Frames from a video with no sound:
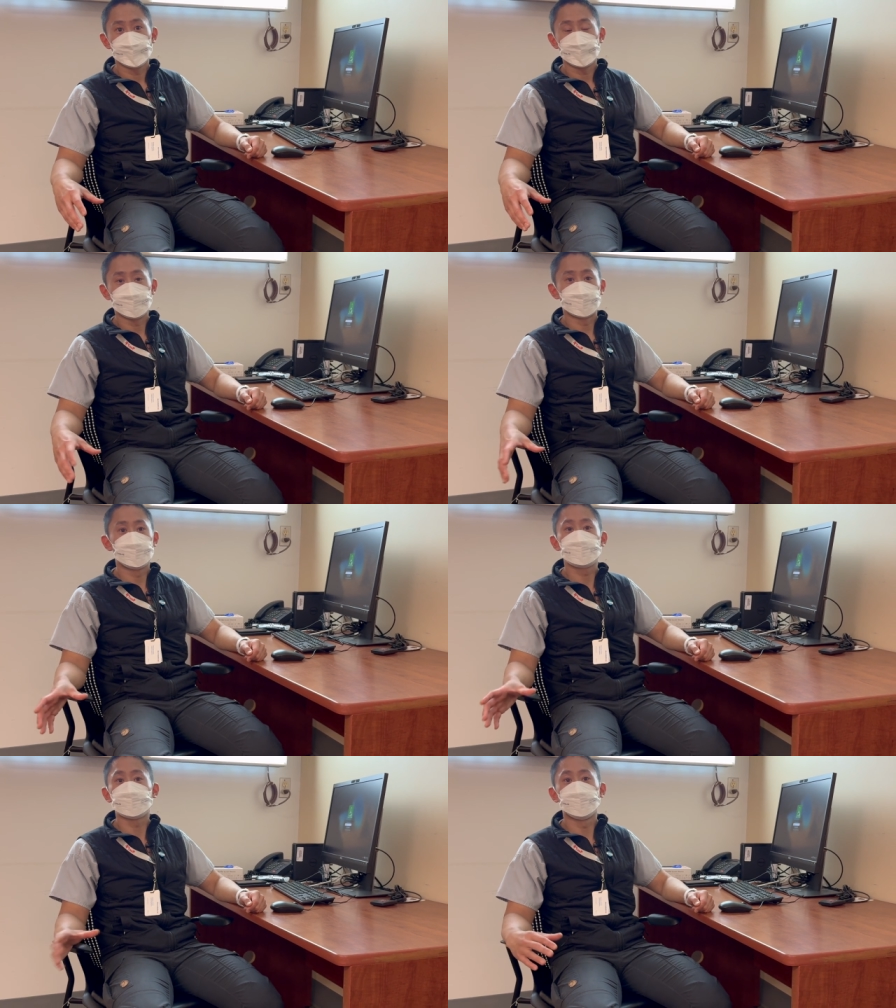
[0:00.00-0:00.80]
the
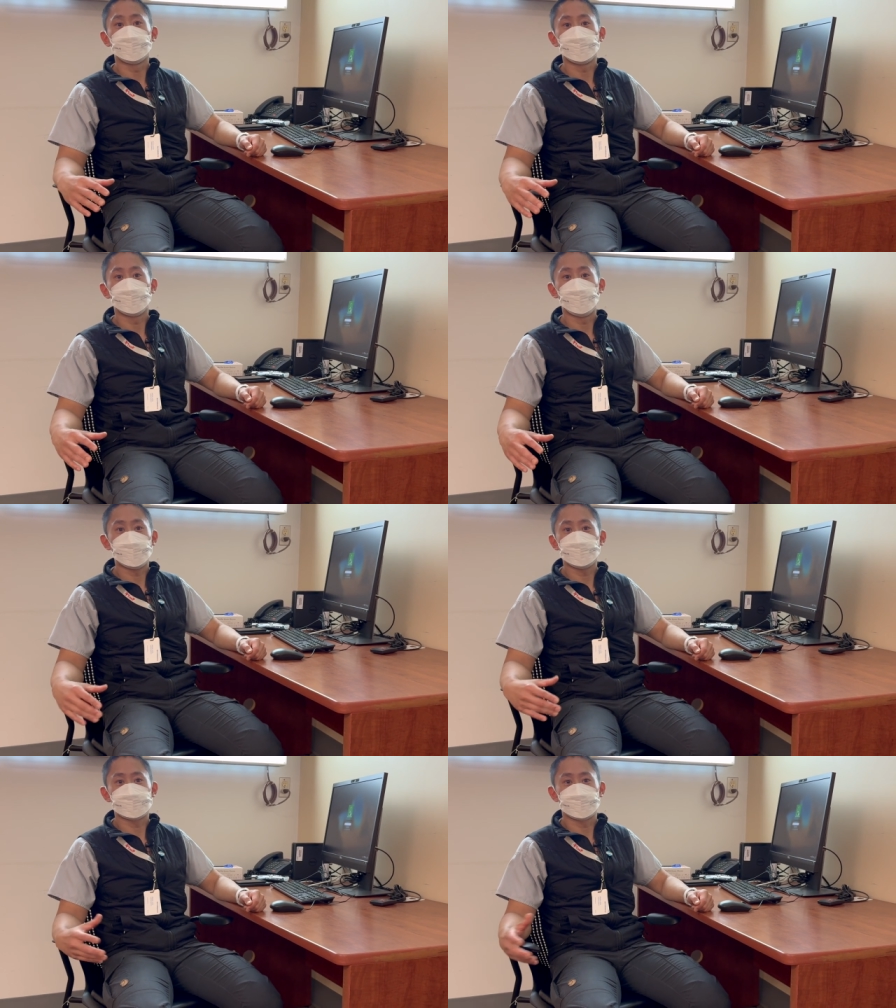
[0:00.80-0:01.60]
original
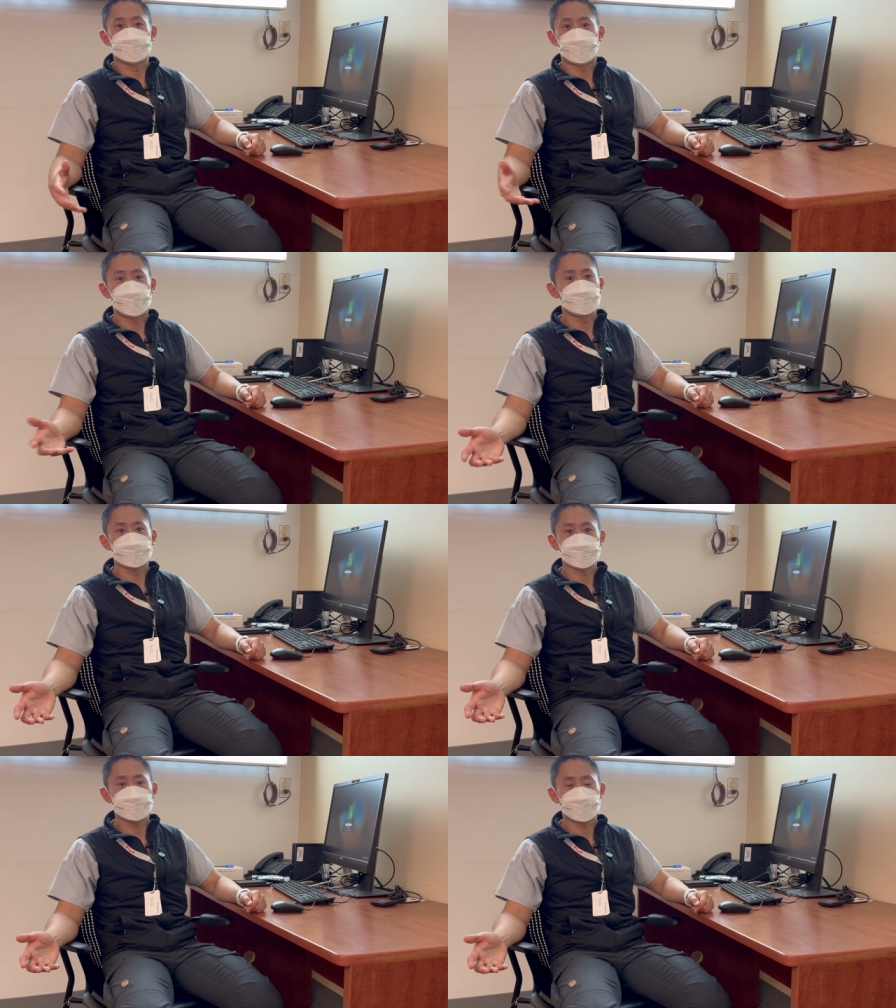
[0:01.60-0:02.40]
ways this
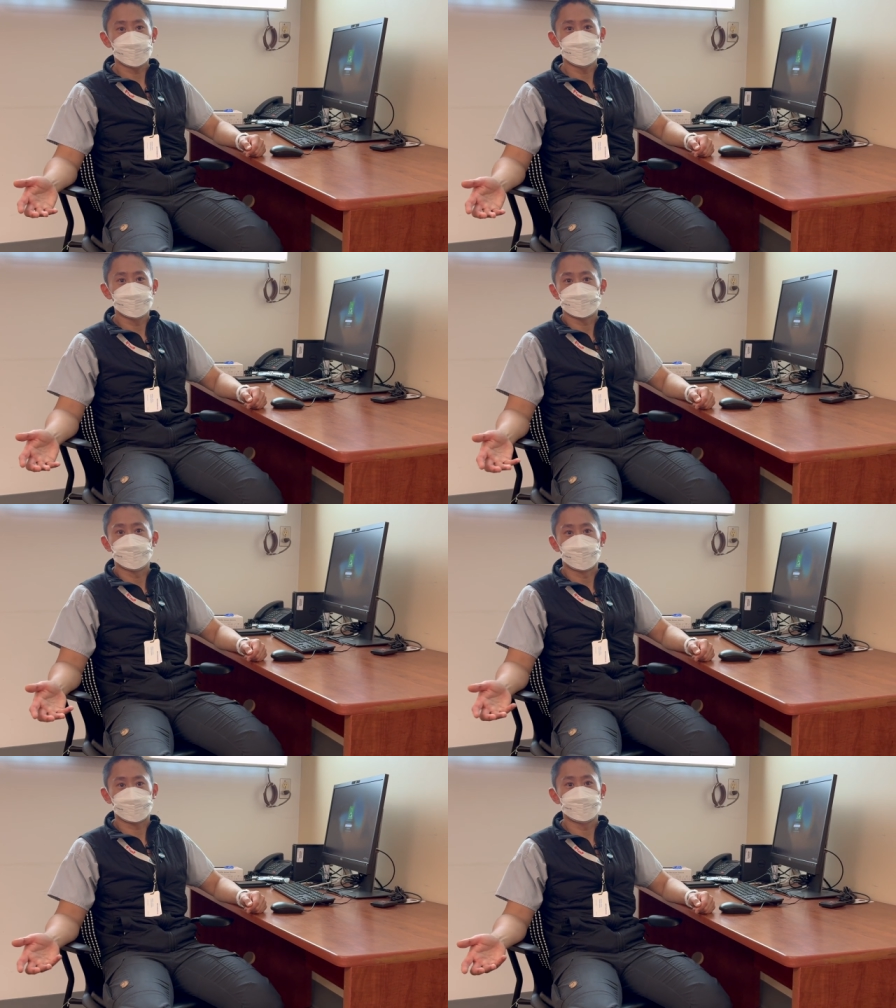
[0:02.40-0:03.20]
virus was spread was
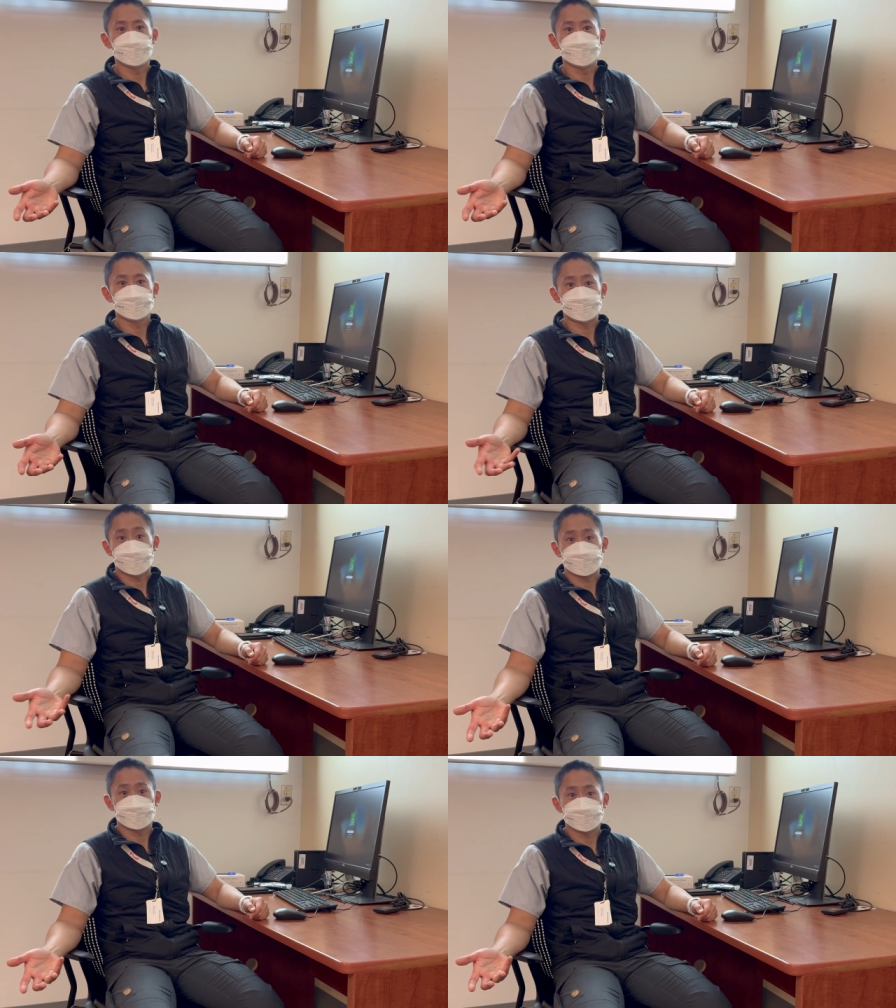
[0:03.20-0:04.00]
not through
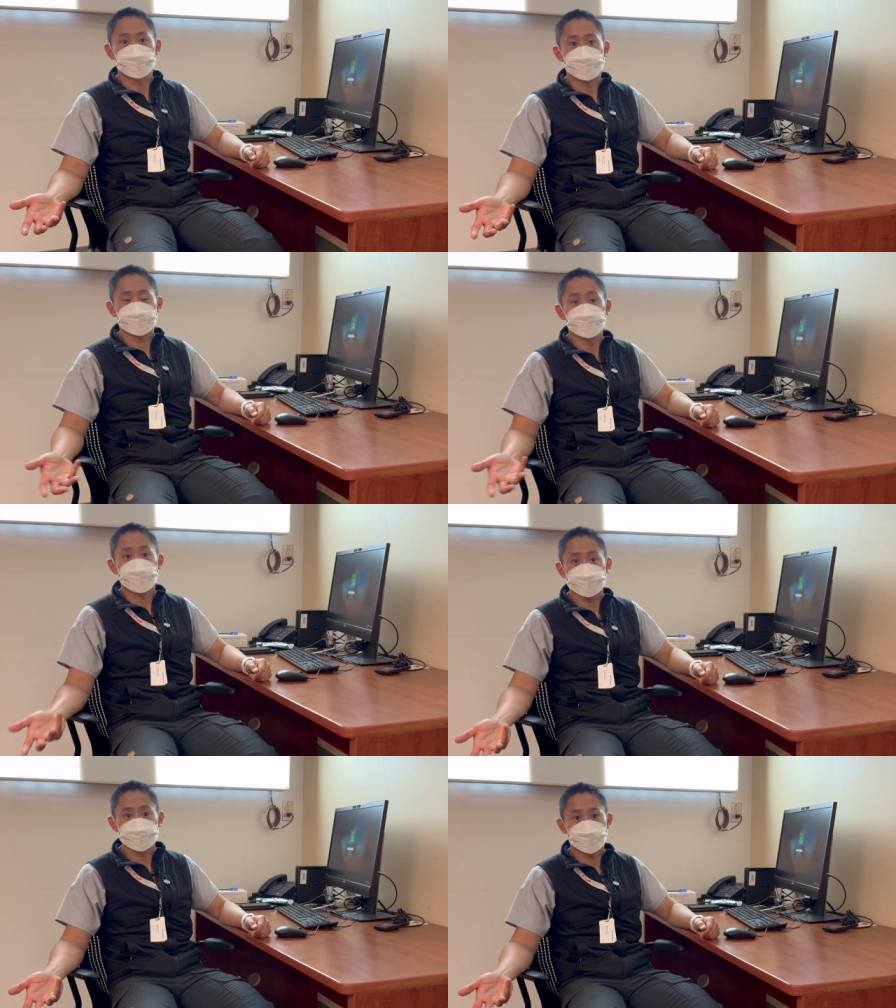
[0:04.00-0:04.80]
sex as the
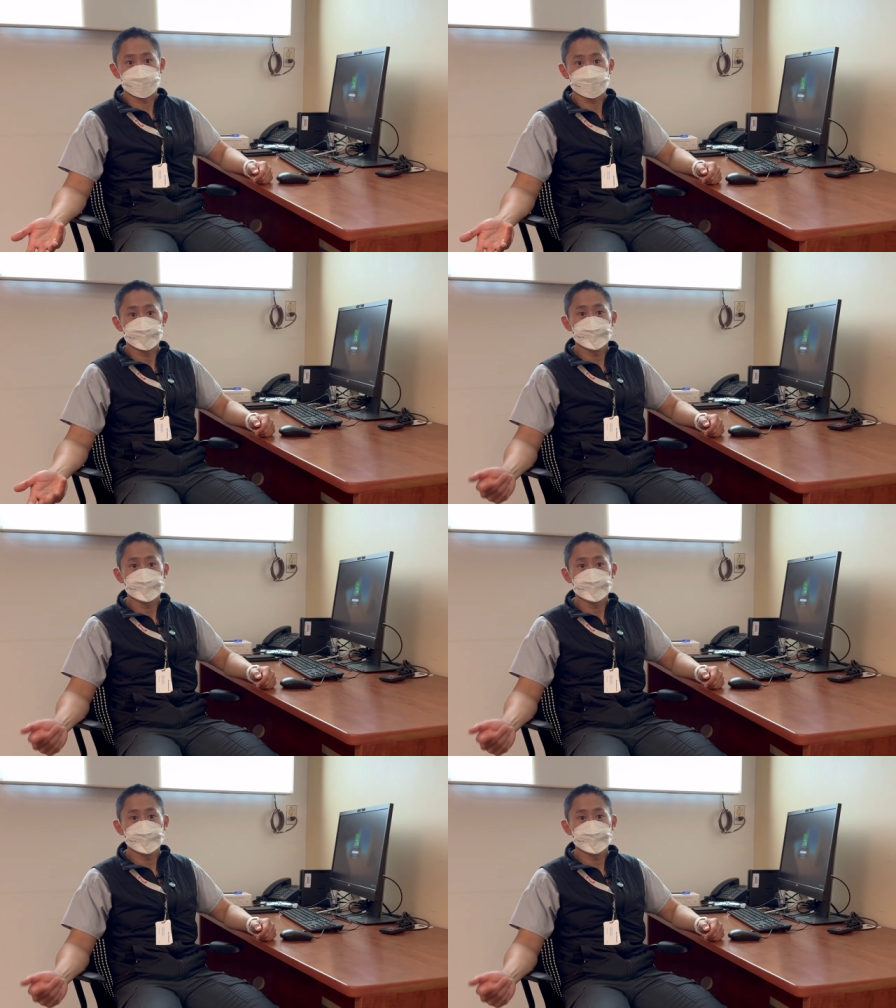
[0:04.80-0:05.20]
main cause.